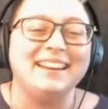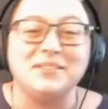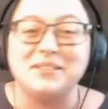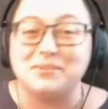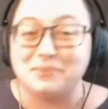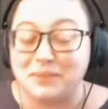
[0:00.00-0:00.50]
and
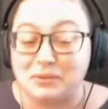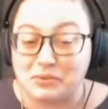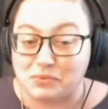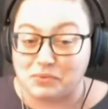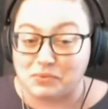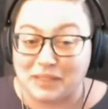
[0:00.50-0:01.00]
it was it
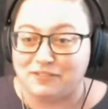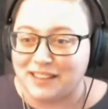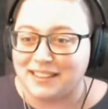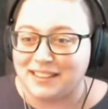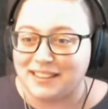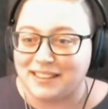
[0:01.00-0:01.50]
was really
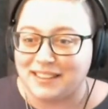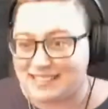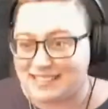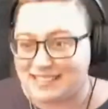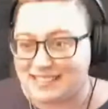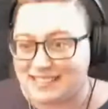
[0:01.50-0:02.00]
fun and
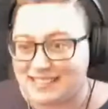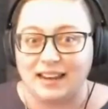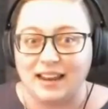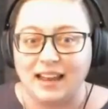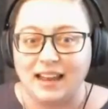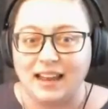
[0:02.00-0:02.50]
exciting
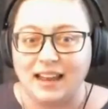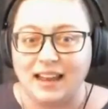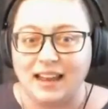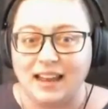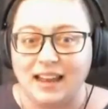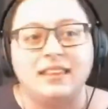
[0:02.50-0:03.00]
and
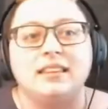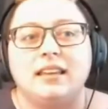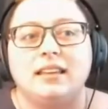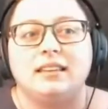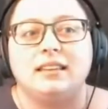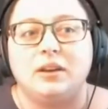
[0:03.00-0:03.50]
I think that
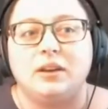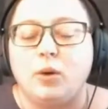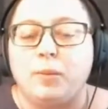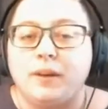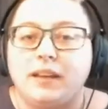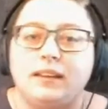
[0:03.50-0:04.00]
the the
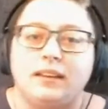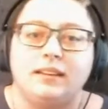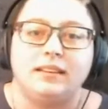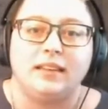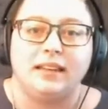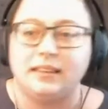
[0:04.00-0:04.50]

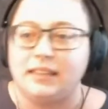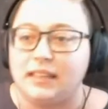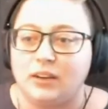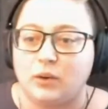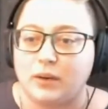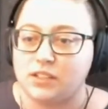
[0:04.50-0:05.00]
open-ended like
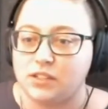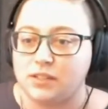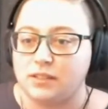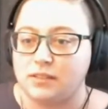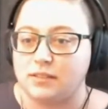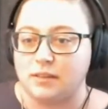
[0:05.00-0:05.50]
leading
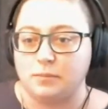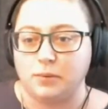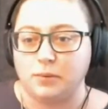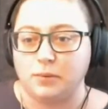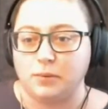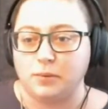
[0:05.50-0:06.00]
questions and
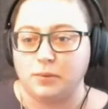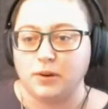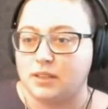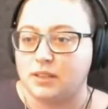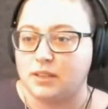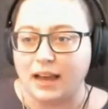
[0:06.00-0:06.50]
prompts
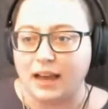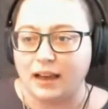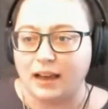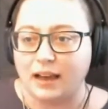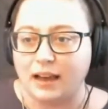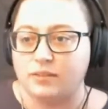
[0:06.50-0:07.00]
that we
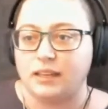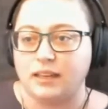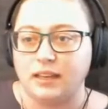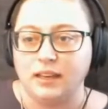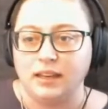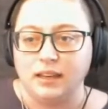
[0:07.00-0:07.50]
have that
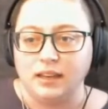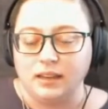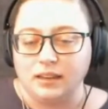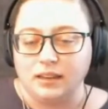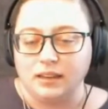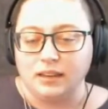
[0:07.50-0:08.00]
like
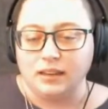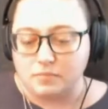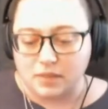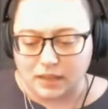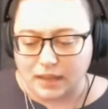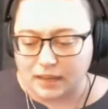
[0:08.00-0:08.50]

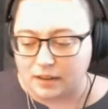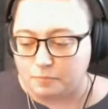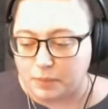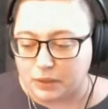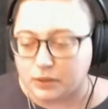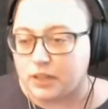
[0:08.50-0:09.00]

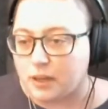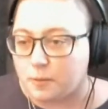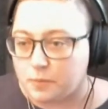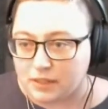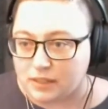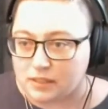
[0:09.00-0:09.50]
kind of build
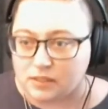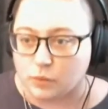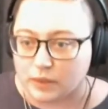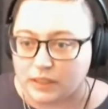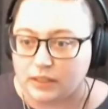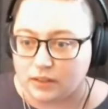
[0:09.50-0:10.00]
up
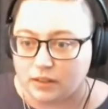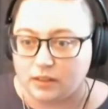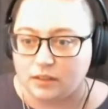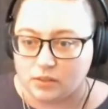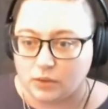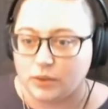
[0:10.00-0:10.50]
these really
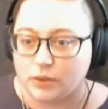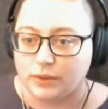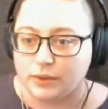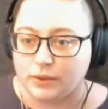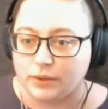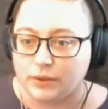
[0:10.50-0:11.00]
good
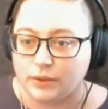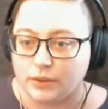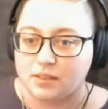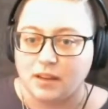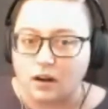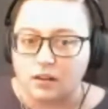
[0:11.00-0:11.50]
solo
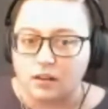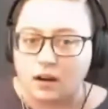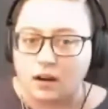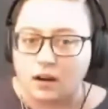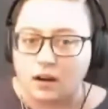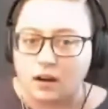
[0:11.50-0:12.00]
games
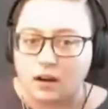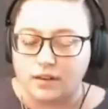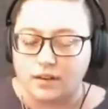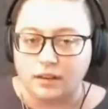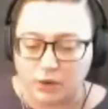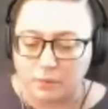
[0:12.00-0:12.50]
are the,
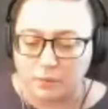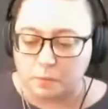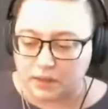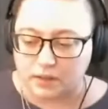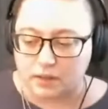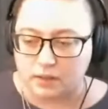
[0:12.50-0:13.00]
the like
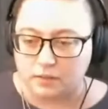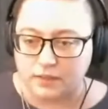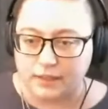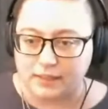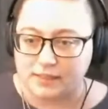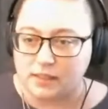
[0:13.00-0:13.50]
bread and butter
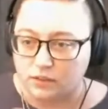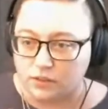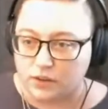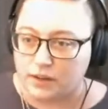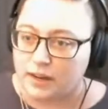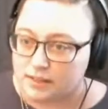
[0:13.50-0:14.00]
of like
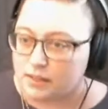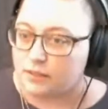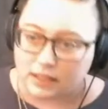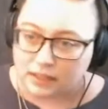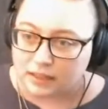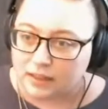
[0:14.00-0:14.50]
self
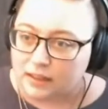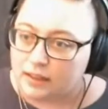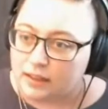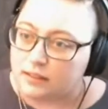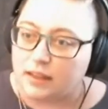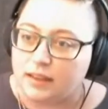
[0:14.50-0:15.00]

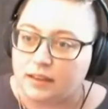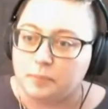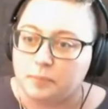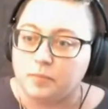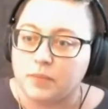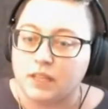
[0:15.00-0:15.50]
creativity.
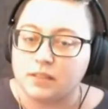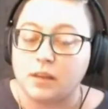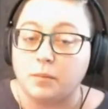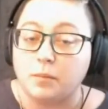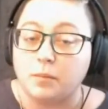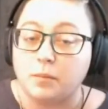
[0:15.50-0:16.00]
Like
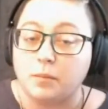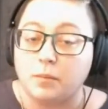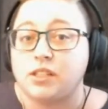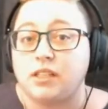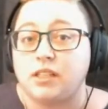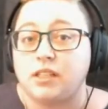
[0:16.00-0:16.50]

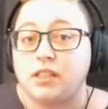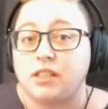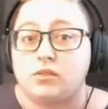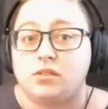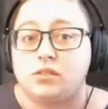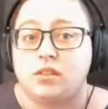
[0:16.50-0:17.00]
someone actually
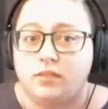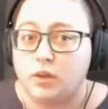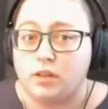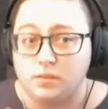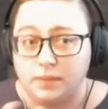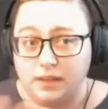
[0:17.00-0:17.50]
used
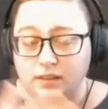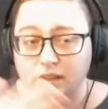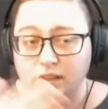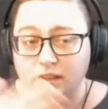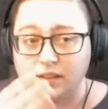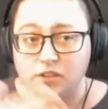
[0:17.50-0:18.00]
of the woods,
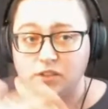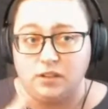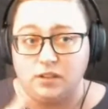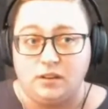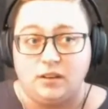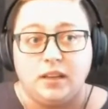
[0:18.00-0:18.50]
my
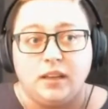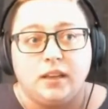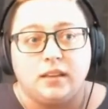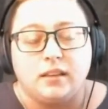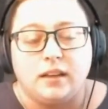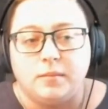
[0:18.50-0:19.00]
collection
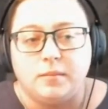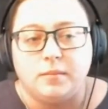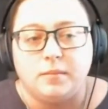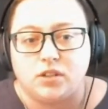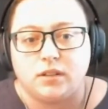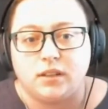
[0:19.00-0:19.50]
that I had
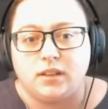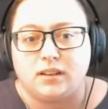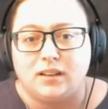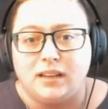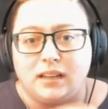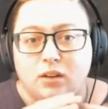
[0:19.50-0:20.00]
mentioned
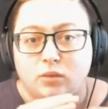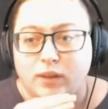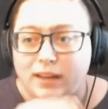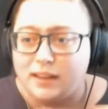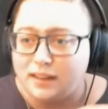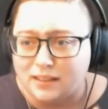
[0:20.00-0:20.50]
earlier, in a
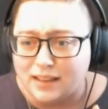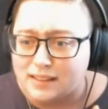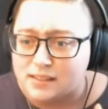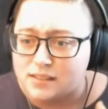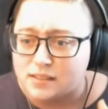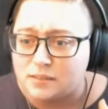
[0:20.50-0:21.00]
writing
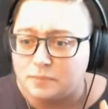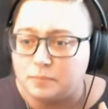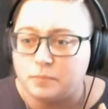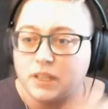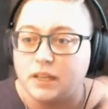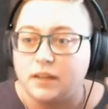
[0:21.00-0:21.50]
class
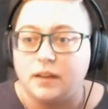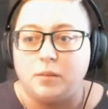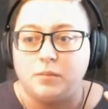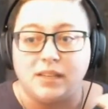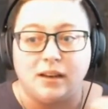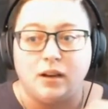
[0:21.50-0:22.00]

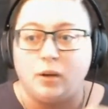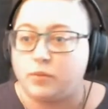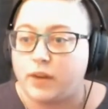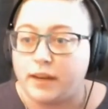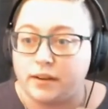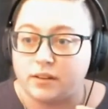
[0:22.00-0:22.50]
um, to help
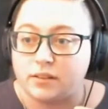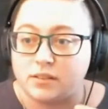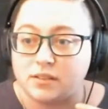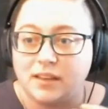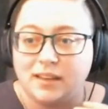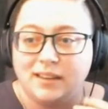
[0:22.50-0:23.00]

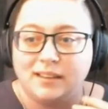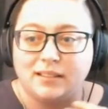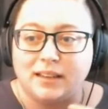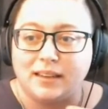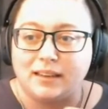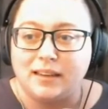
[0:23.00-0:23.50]
writers
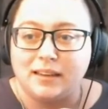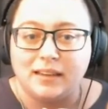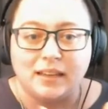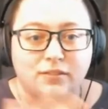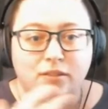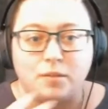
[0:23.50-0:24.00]
like
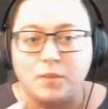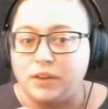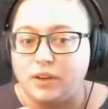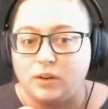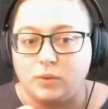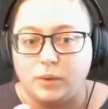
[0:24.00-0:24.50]
get
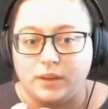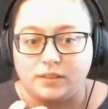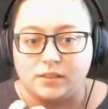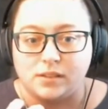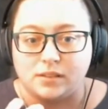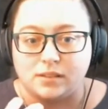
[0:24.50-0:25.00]
familiar with
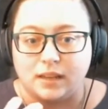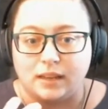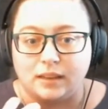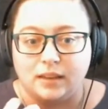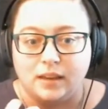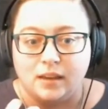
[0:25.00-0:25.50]
just
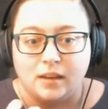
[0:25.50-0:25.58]
like